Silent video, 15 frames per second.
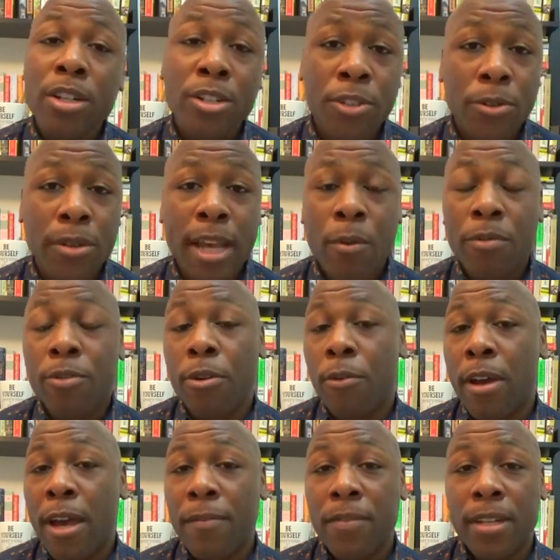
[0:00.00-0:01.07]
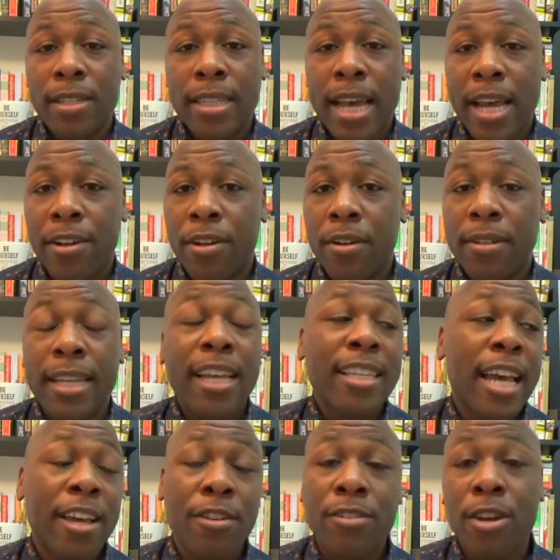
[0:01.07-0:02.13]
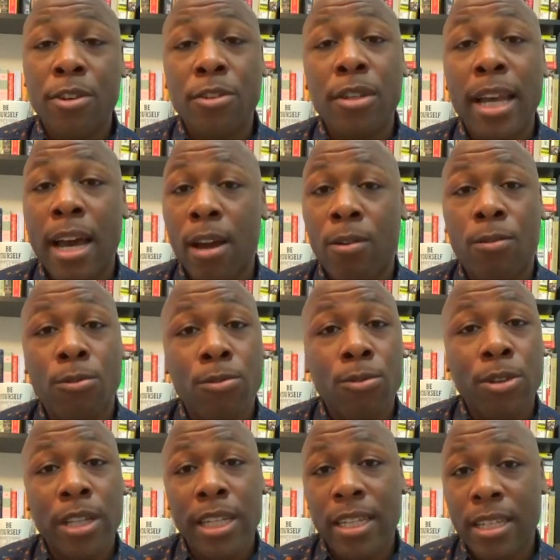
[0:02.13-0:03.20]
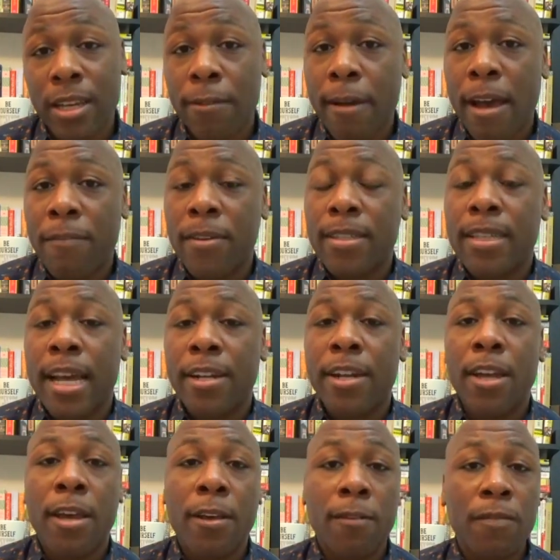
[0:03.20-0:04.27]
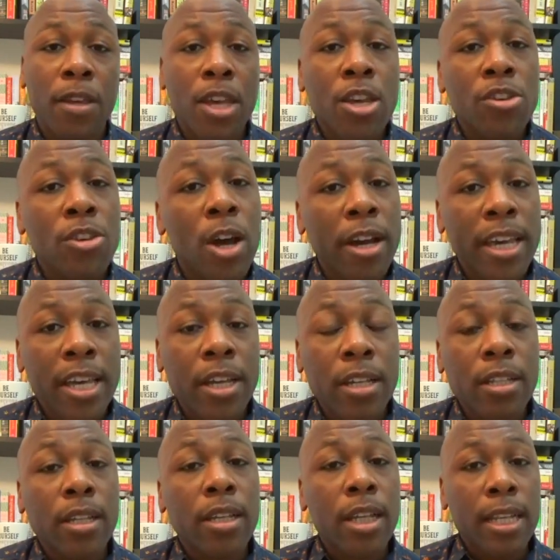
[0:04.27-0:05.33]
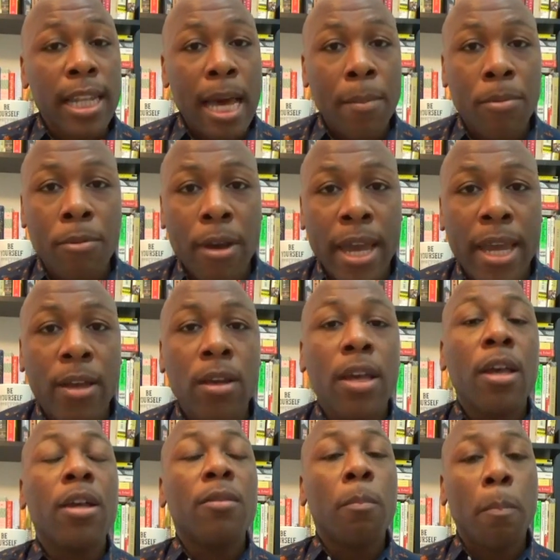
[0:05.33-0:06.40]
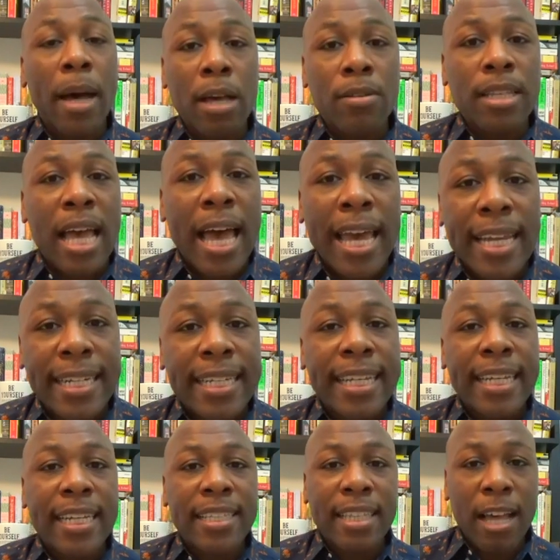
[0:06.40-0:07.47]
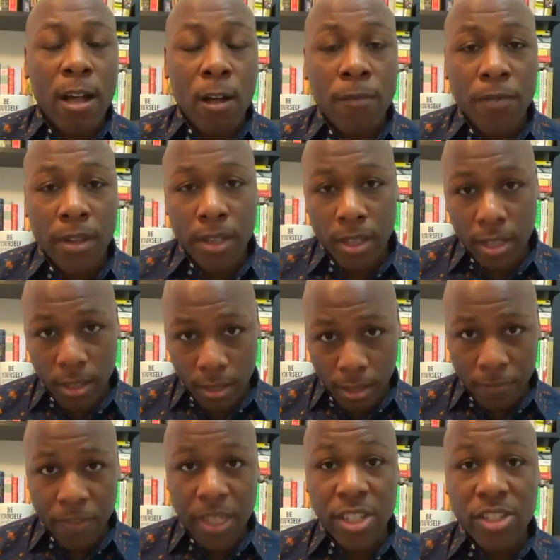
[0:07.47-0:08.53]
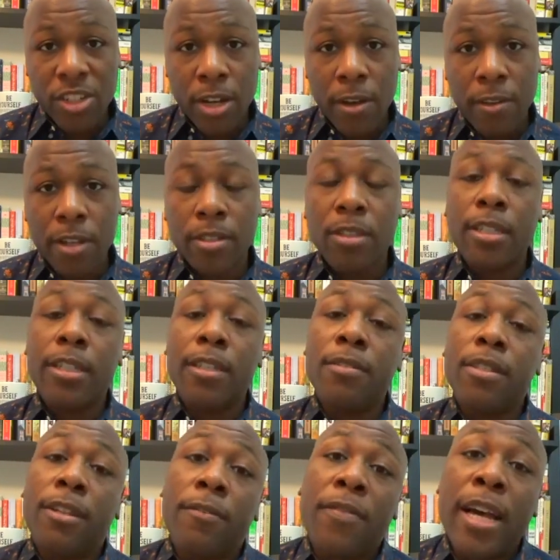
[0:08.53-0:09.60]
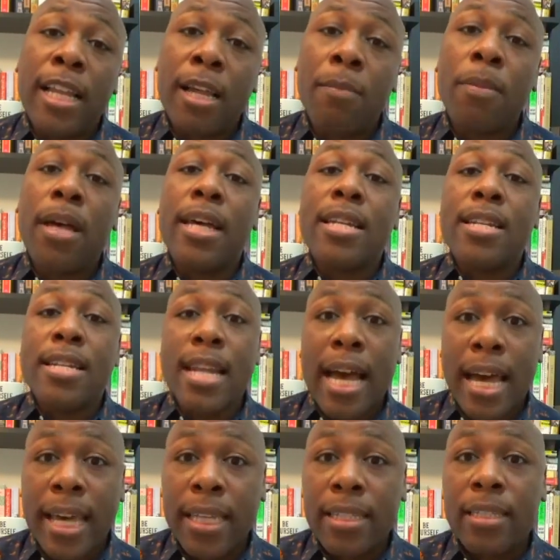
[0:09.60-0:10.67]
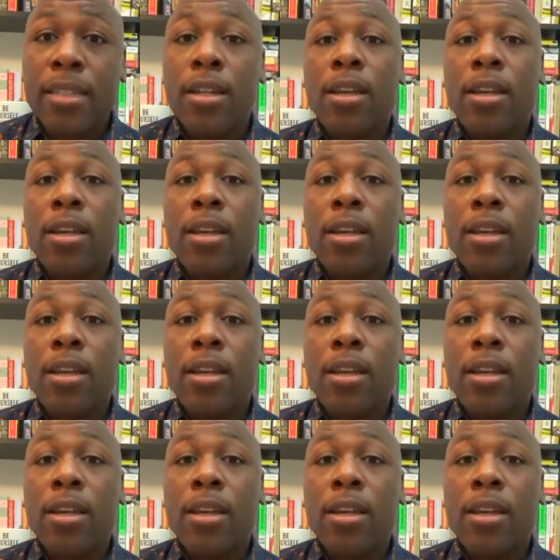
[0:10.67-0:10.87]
to do that with your graphic designer. That's how you know you got a really good graphic designer, if y'all can collaborate, bounce ideas off of each other to develop a nice,